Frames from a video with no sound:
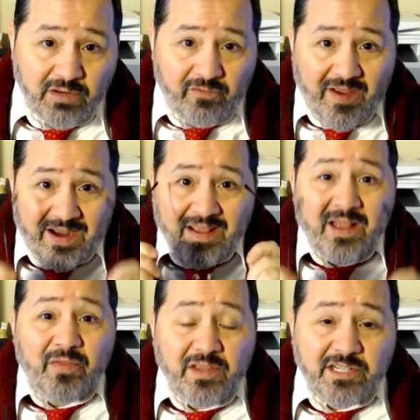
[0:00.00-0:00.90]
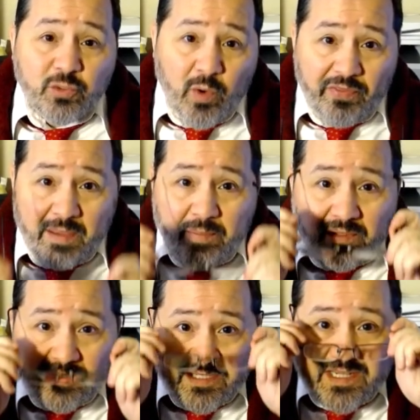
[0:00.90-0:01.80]
In fact, this is
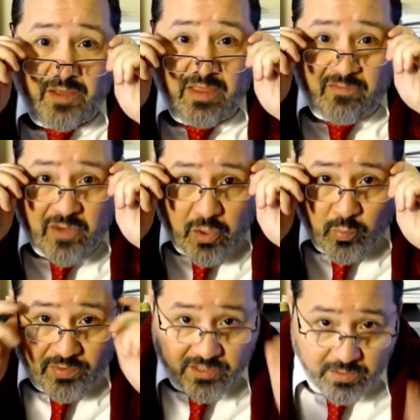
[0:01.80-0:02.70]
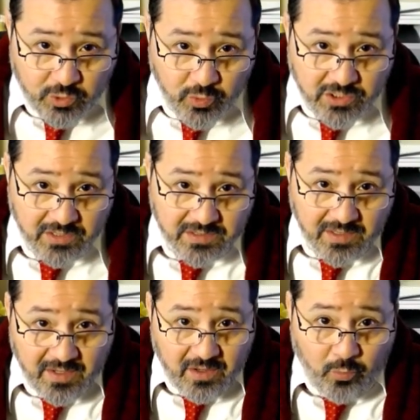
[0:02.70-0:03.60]
how they viewed what the Septuagint
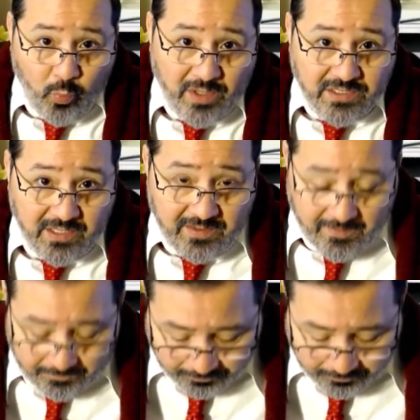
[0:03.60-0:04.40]
was to them.